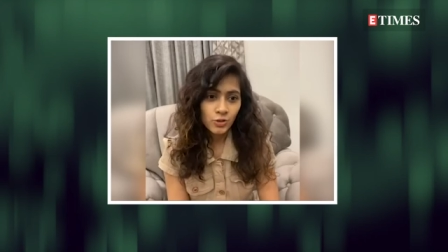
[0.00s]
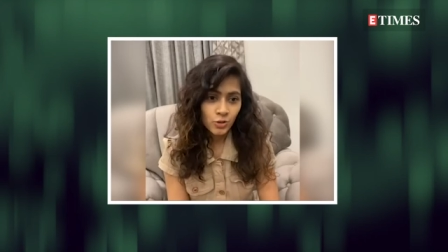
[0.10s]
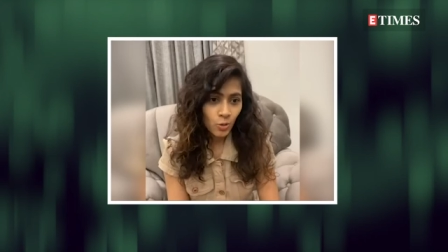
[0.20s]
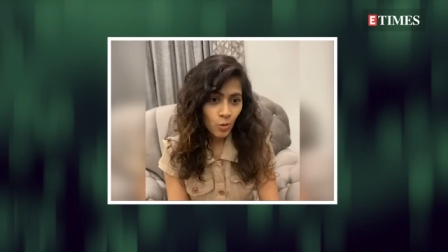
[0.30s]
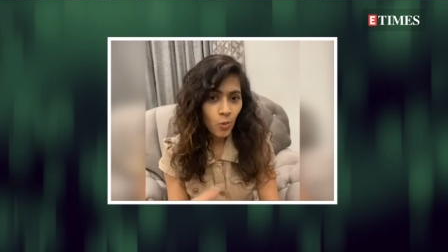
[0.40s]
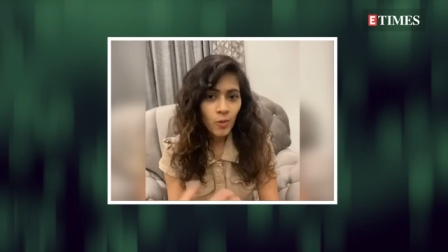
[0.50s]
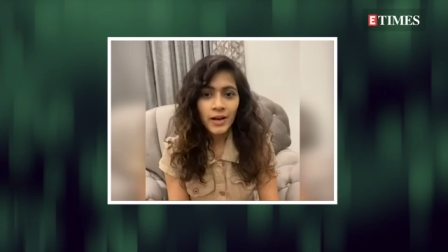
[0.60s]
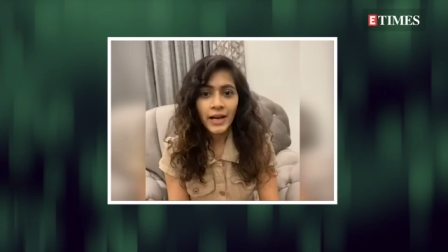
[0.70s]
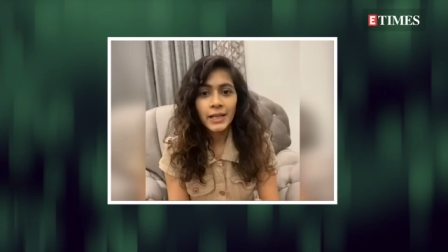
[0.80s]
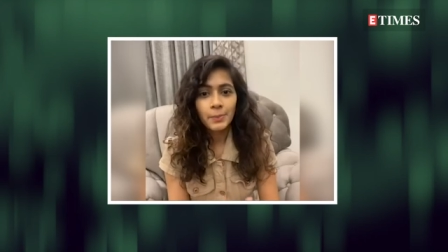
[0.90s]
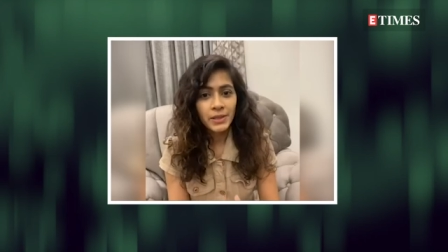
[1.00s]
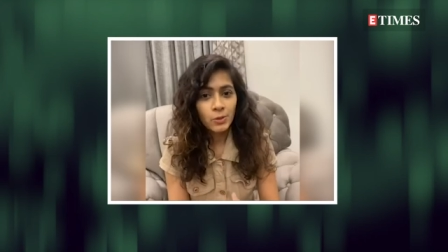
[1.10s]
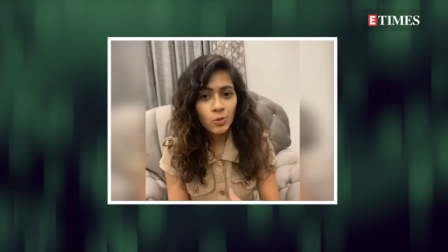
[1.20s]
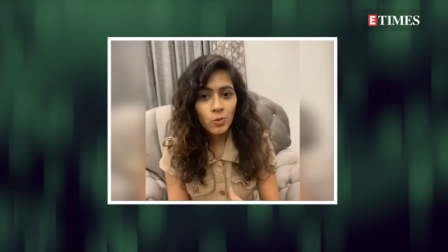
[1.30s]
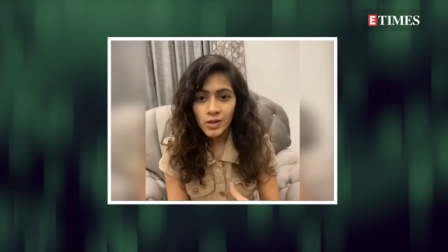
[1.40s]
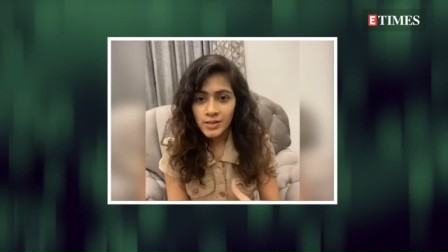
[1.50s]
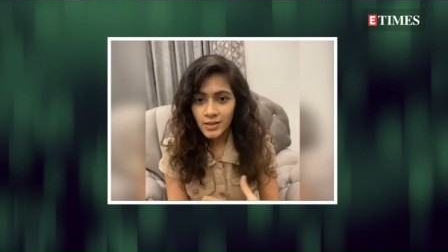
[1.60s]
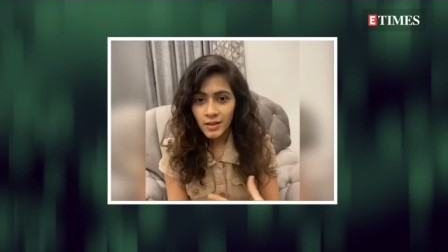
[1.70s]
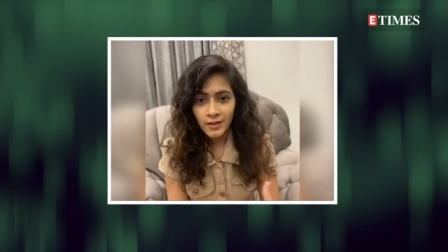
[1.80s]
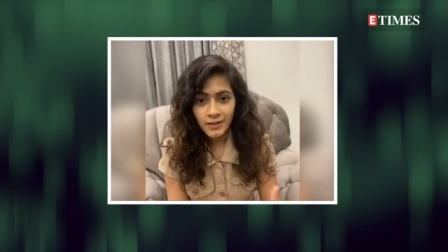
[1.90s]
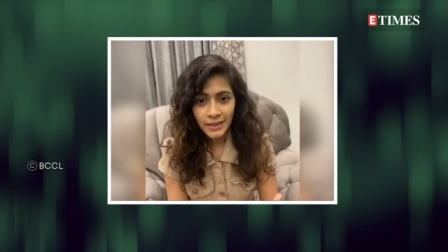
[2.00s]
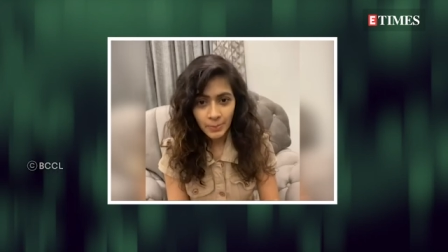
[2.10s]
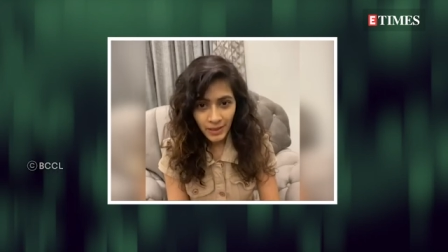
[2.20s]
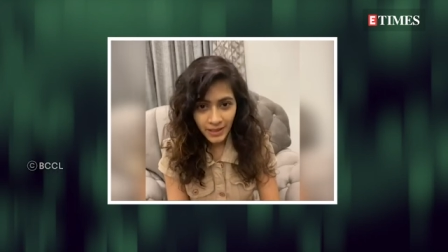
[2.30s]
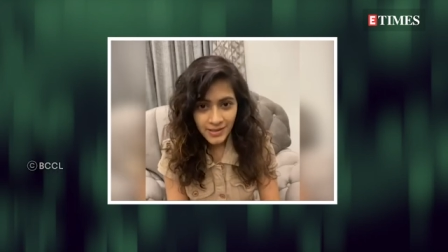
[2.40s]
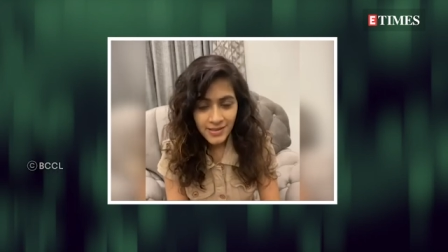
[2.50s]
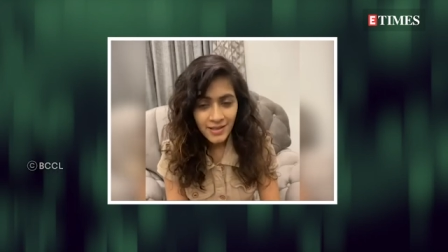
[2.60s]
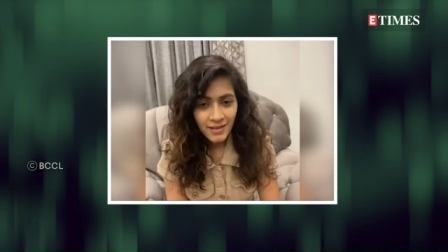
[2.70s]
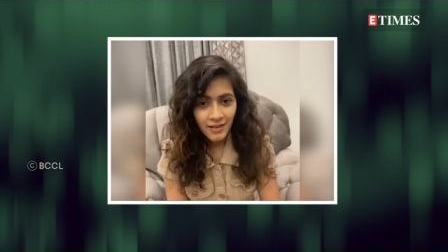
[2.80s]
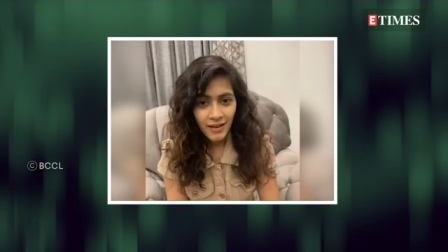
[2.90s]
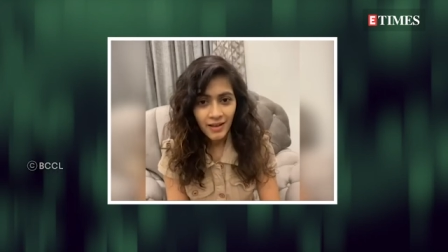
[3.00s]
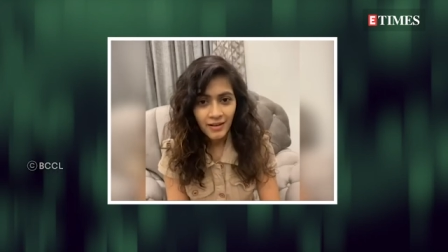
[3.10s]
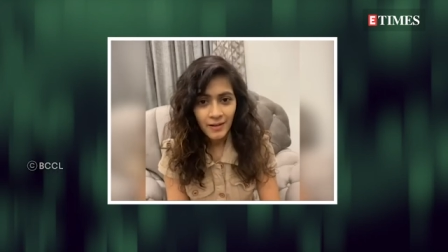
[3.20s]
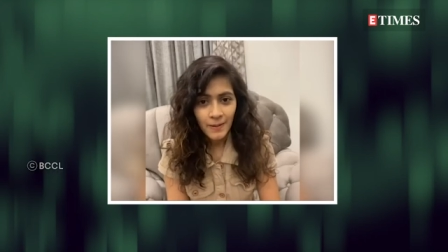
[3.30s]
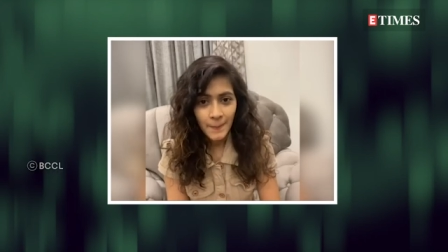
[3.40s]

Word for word: So overnight Pihu was replaced, and